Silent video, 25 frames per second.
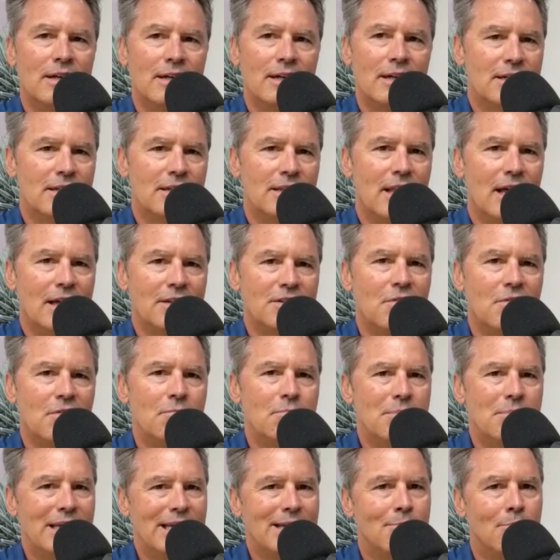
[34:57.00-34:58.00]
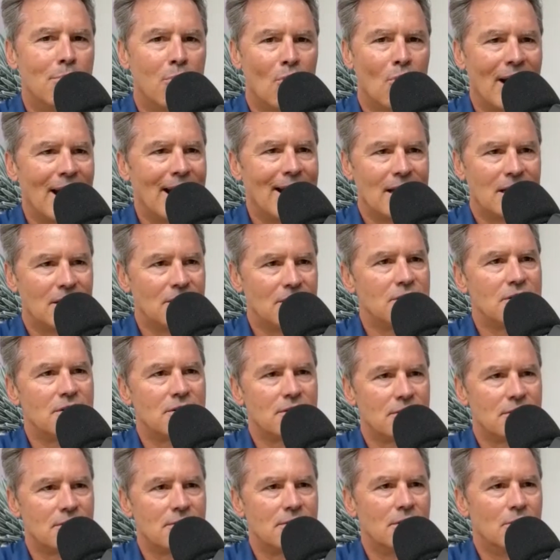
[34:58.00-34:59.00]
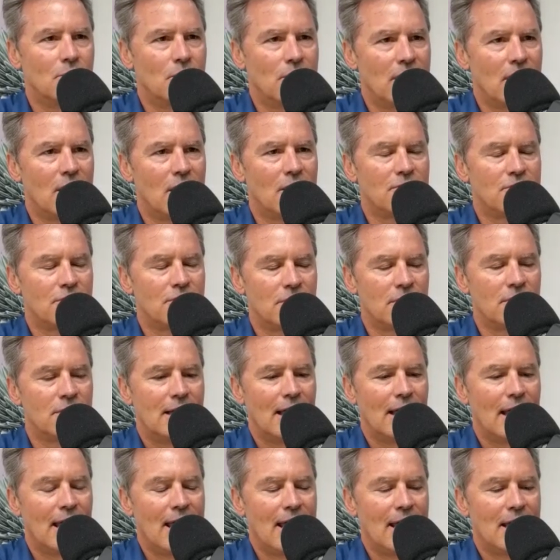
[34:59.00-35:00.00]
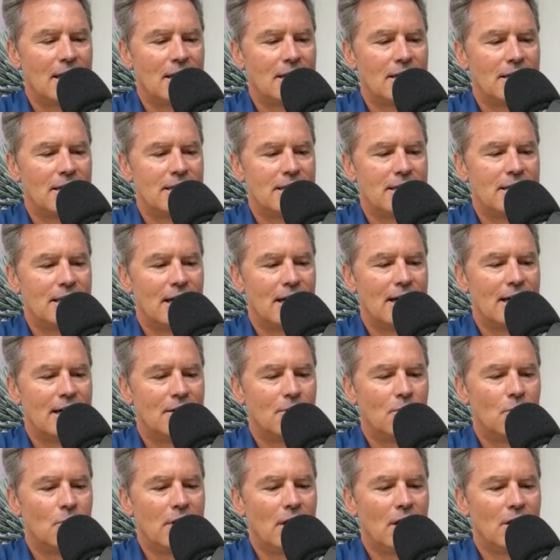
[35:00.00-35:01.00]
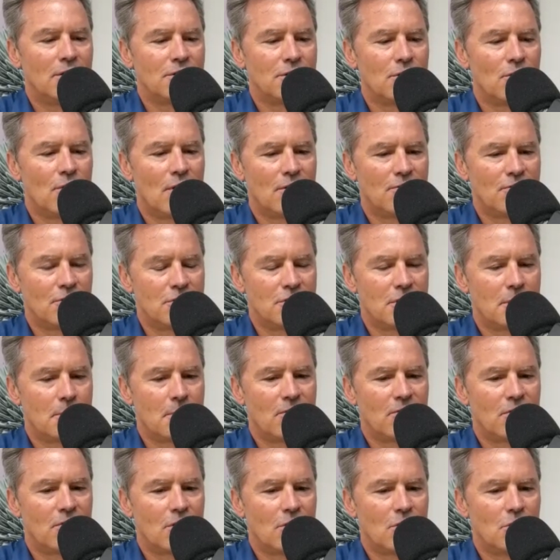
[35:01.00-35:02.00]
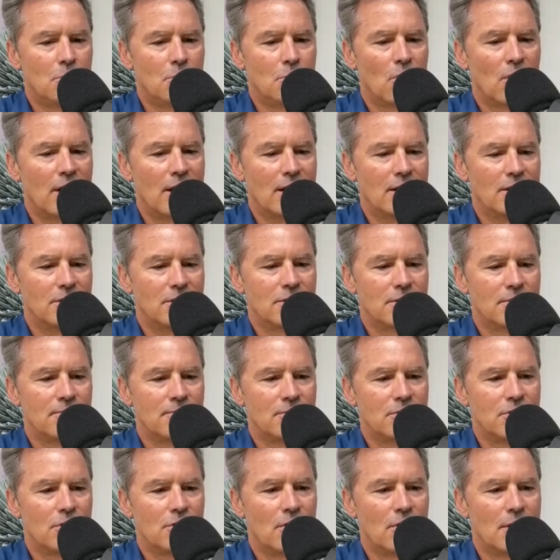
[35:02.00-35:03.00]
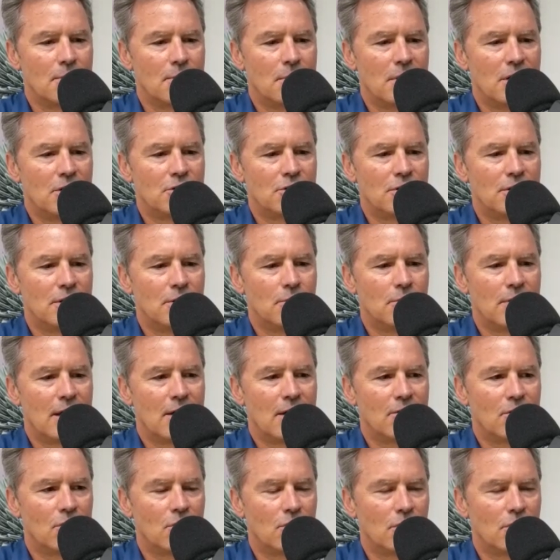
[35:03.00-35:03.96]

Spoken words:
lots of big brands that we offer. And we also offer some of our own brands. So I mentioned that we have our own